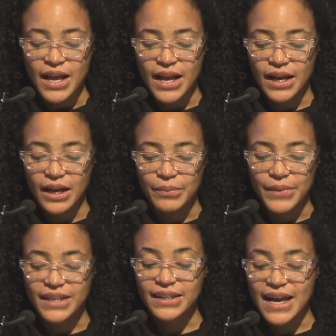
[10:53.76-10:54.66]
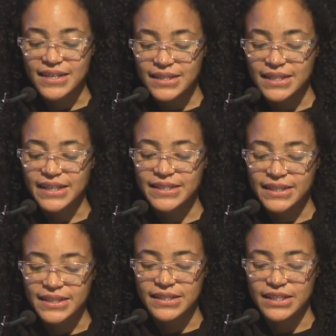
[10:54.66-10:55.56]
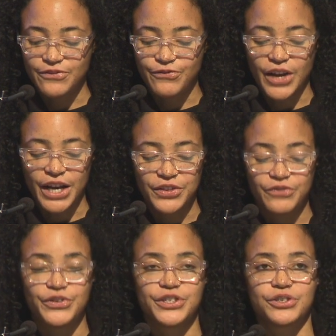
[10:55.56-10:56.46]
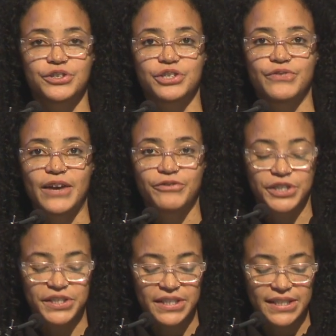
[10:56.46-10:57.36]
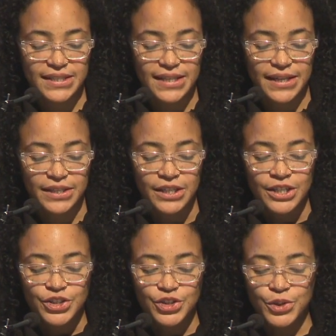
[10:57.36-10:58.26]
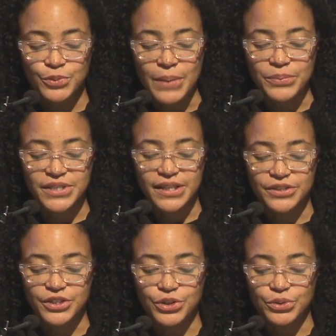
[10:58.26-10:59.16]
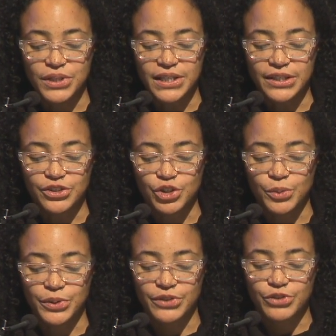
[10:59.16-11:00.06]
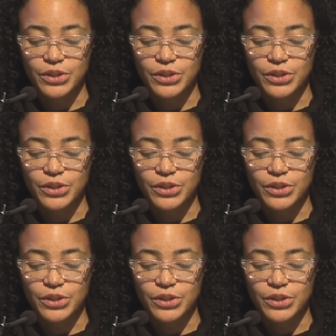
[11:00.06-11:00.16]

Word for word: Um, and lastly, I did indeed find that visitors of African descent do represent a unique interpretive